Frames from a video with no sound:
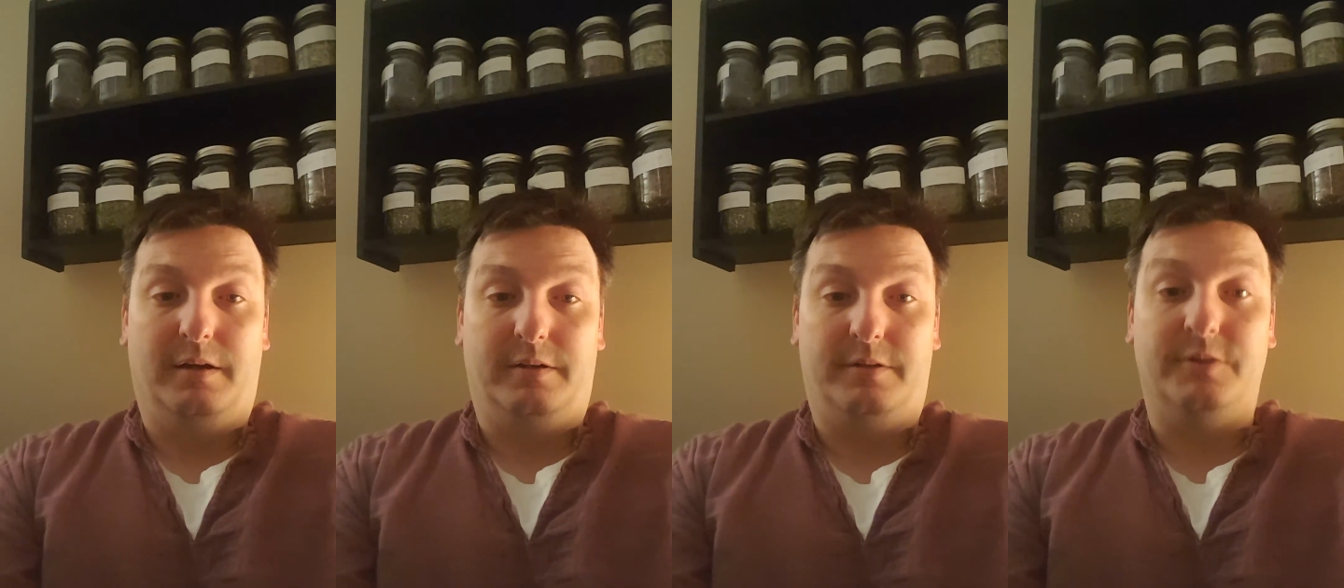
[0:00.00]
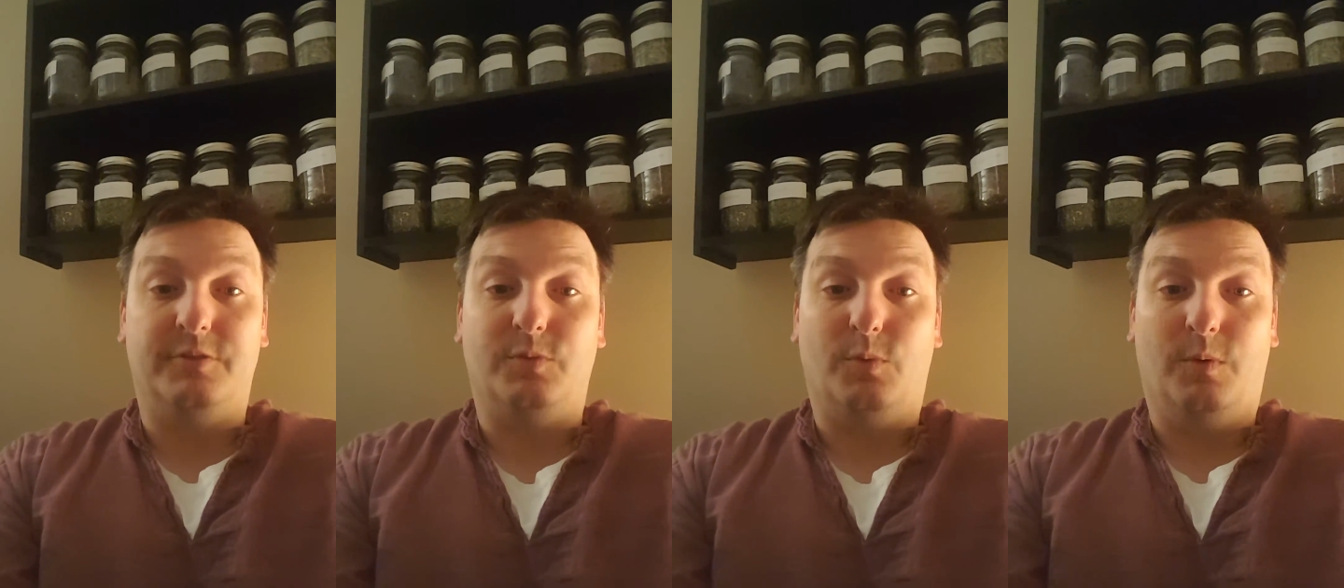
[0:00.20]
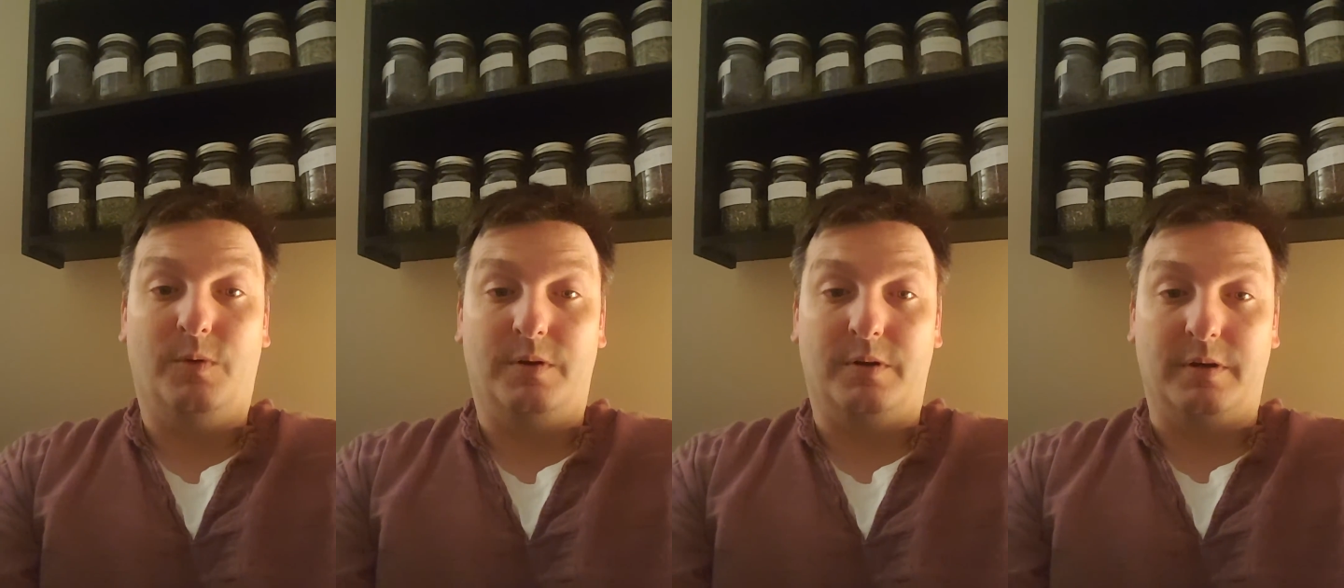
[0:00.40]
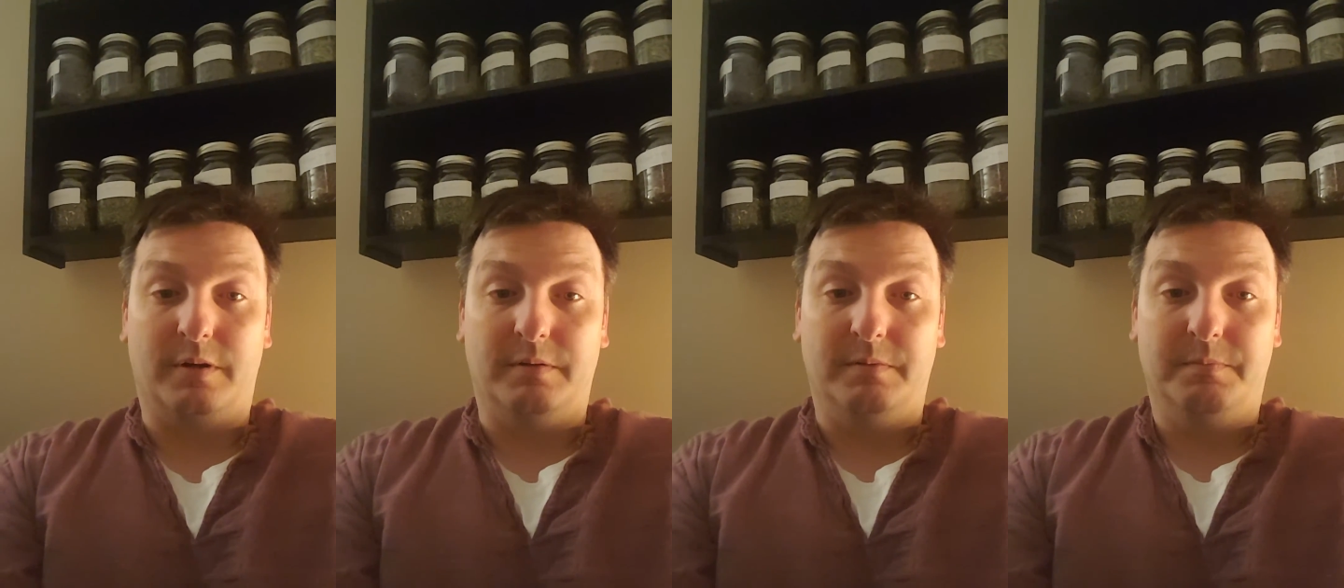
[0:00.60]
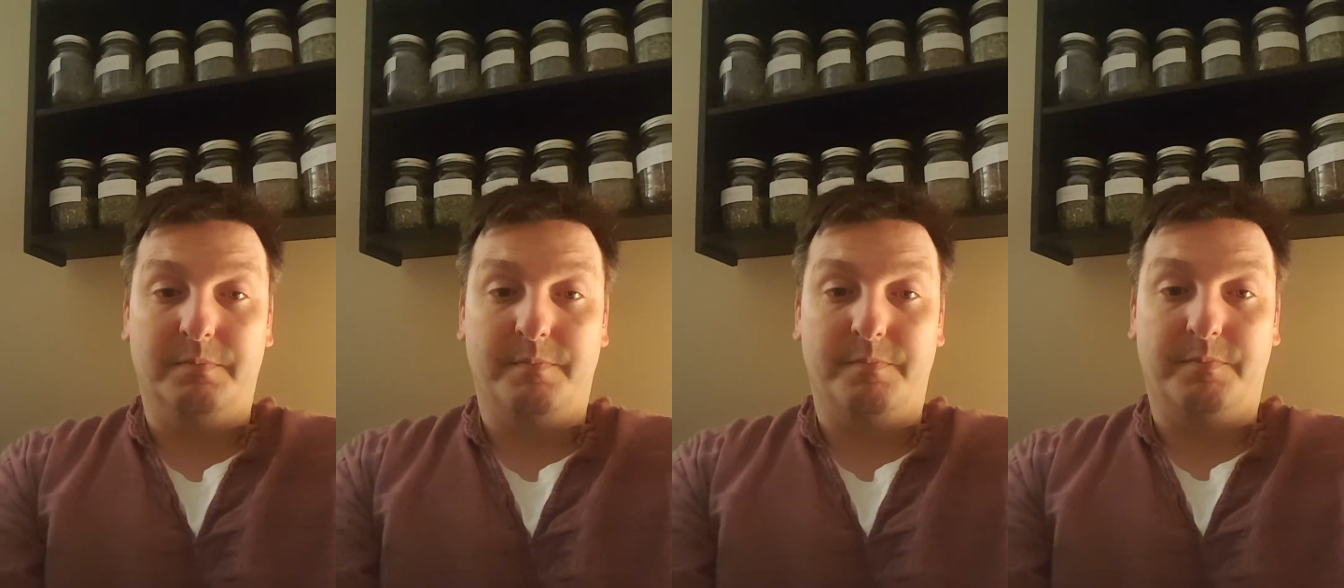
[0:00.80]

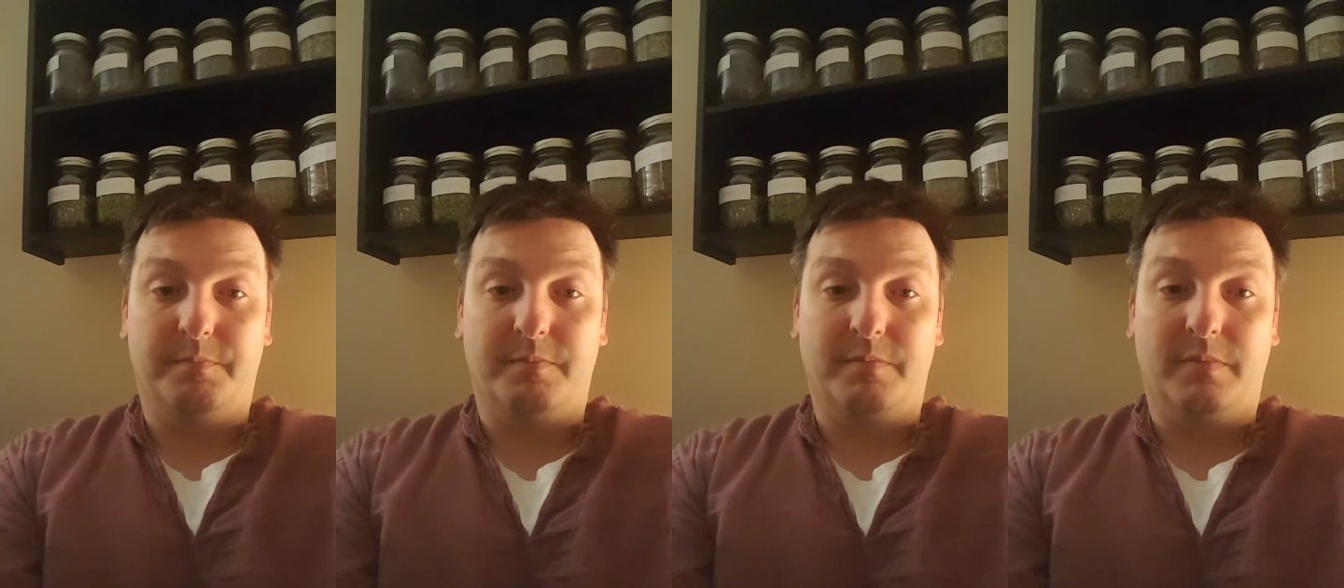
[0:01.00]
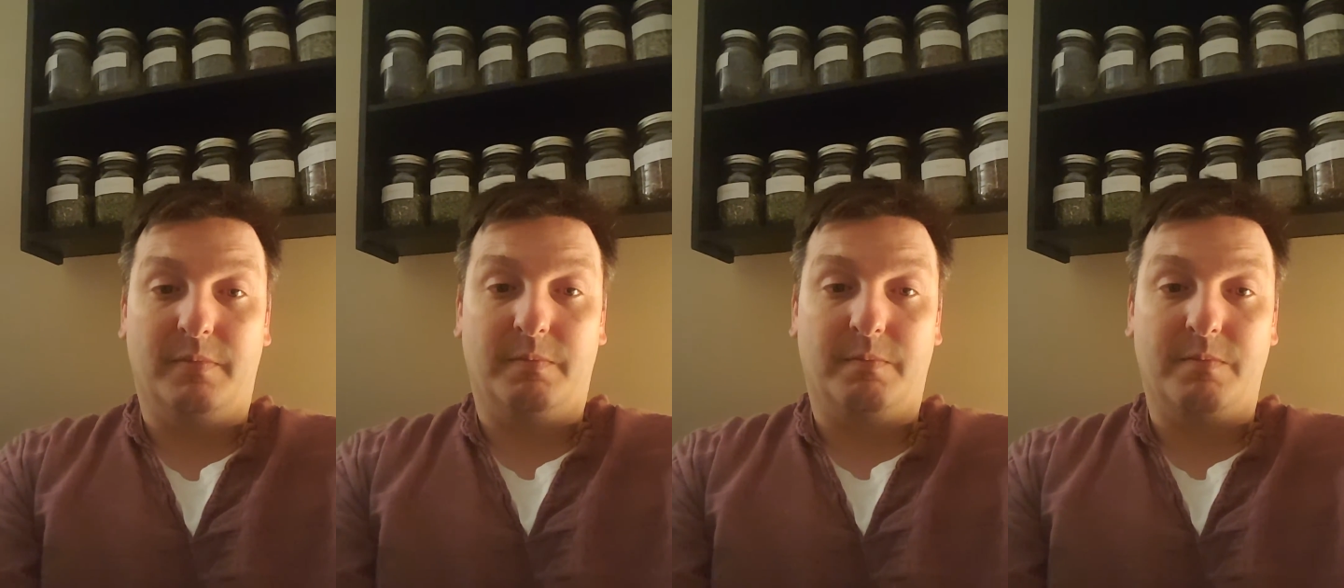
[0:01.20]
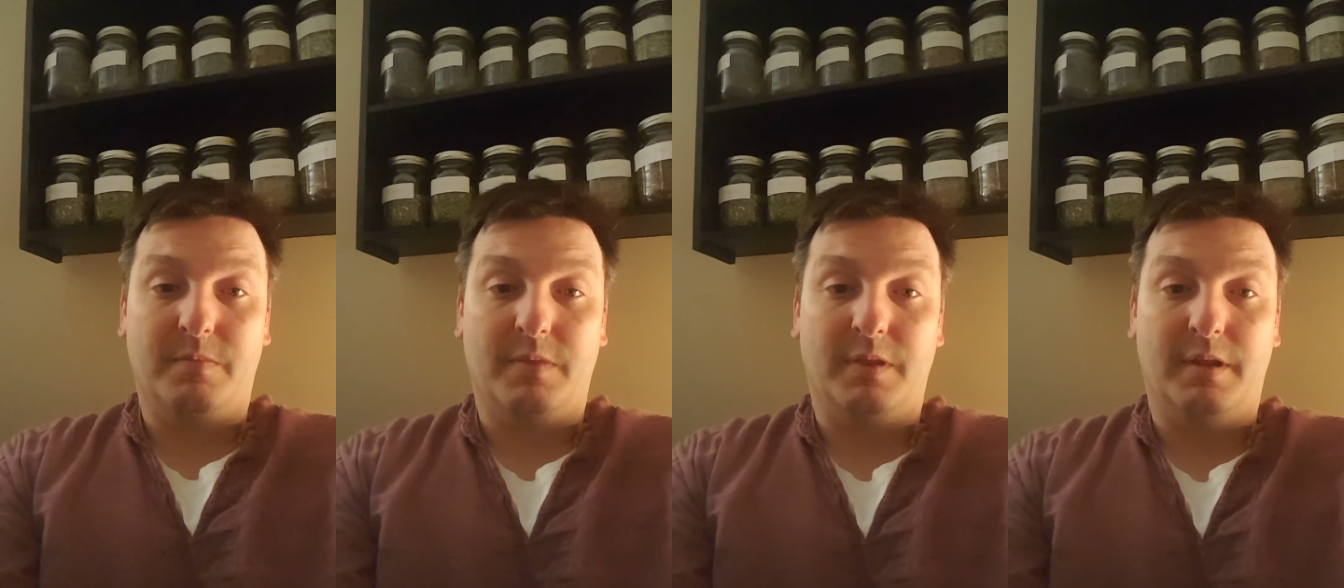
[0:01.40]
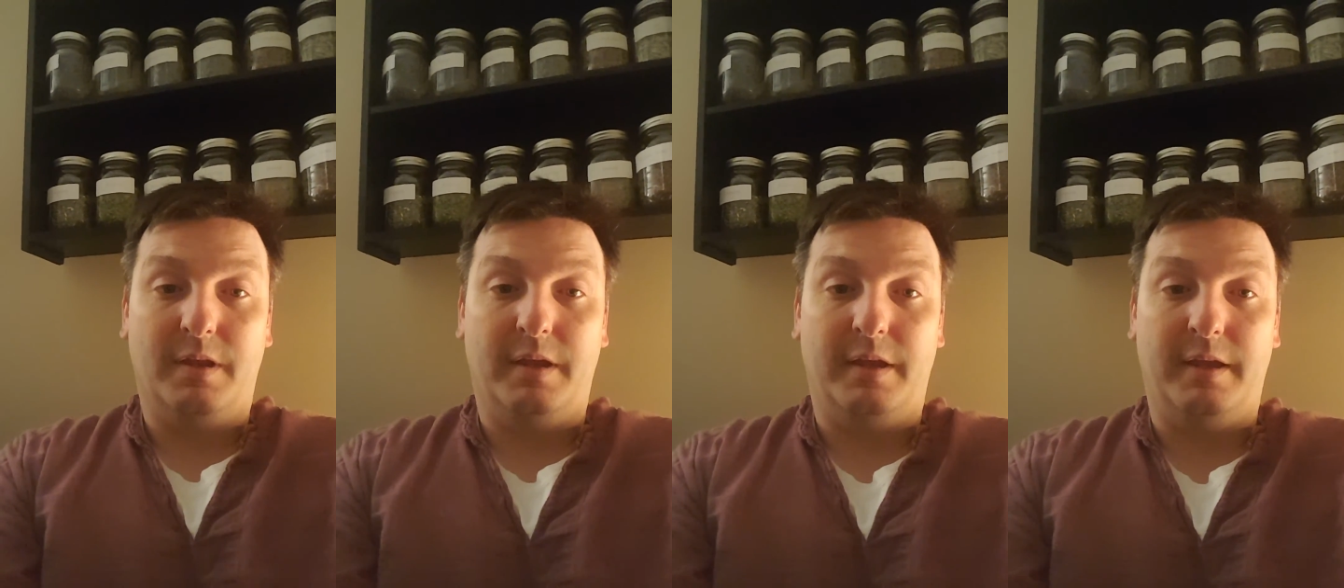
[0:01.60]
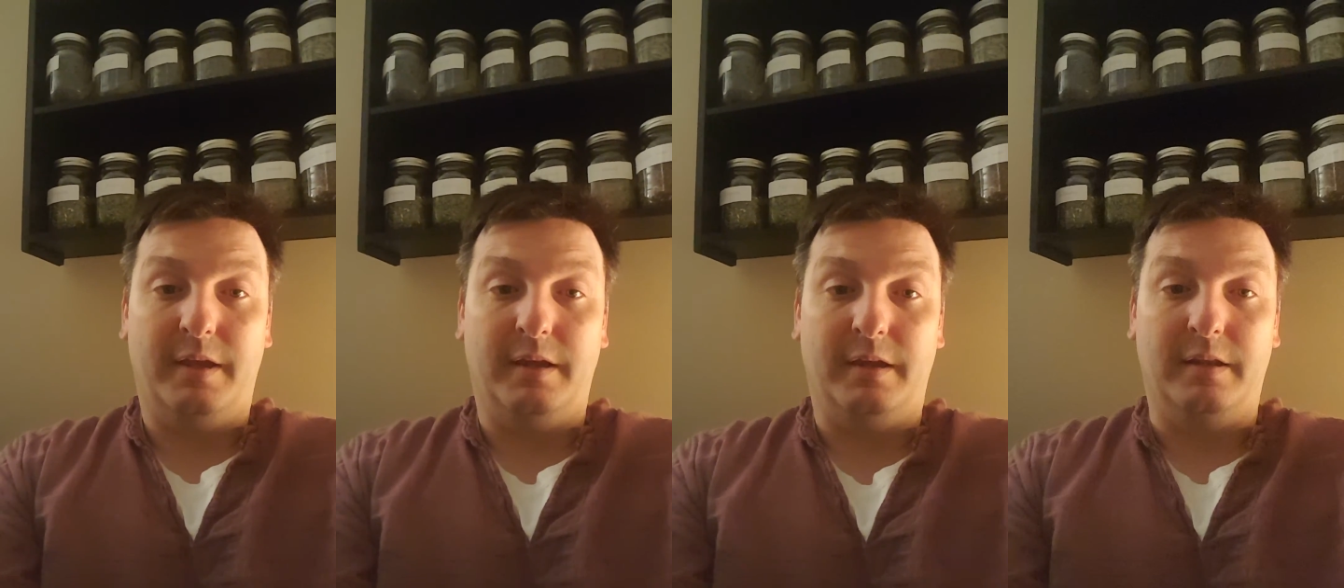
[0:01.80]
disorder
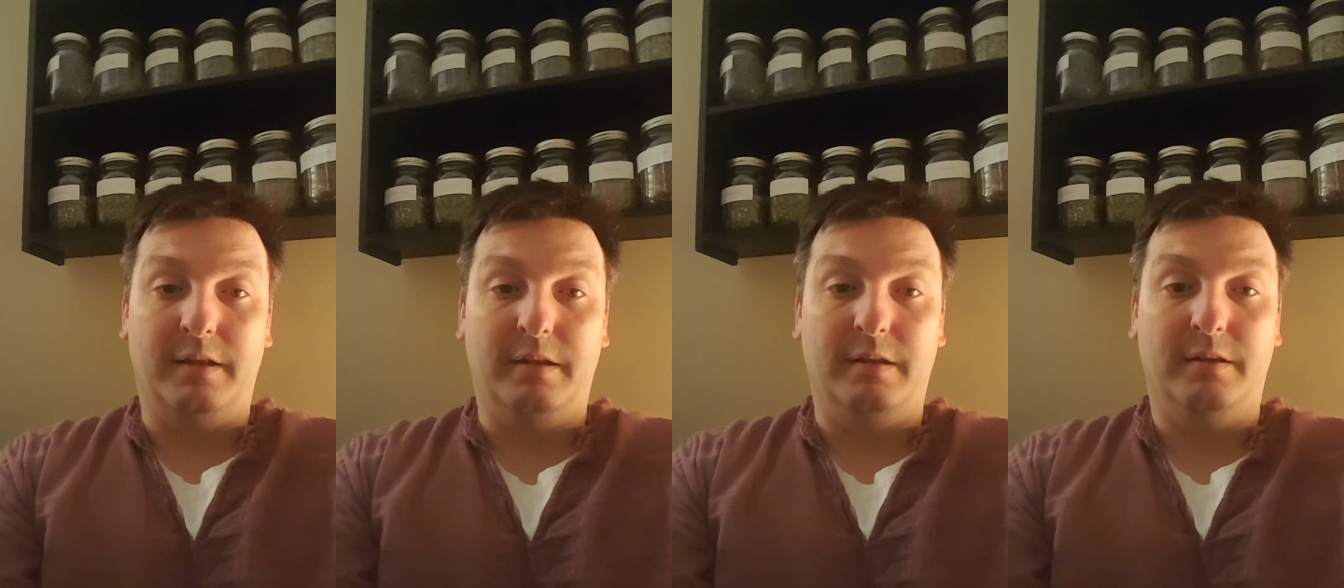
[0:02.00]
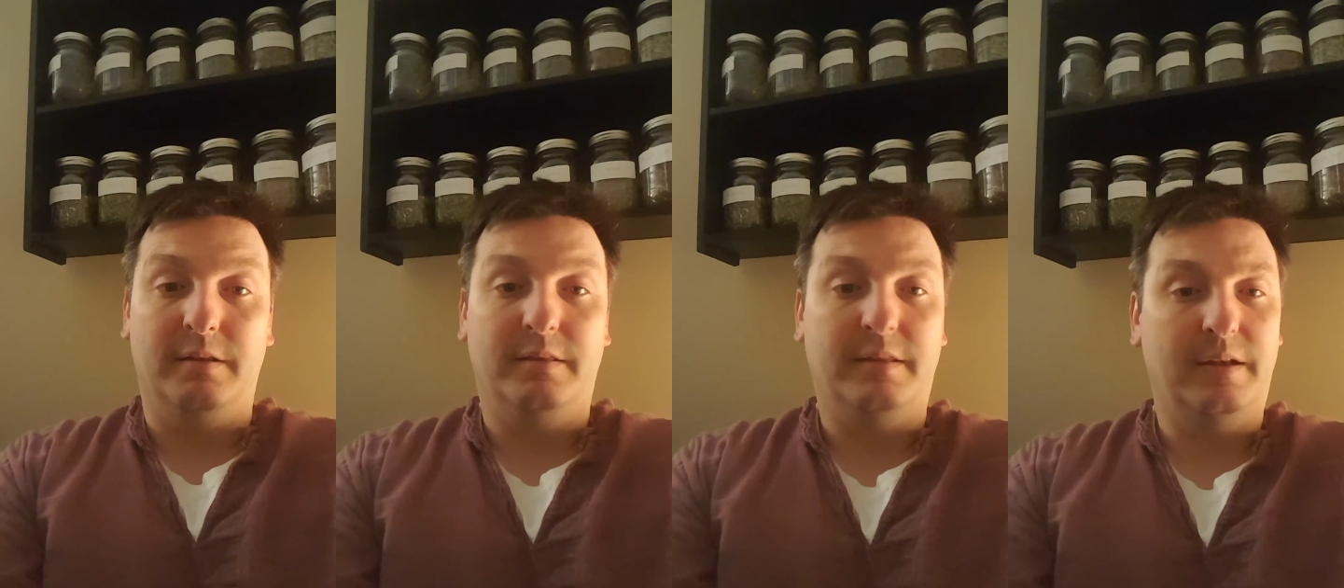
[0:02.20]
and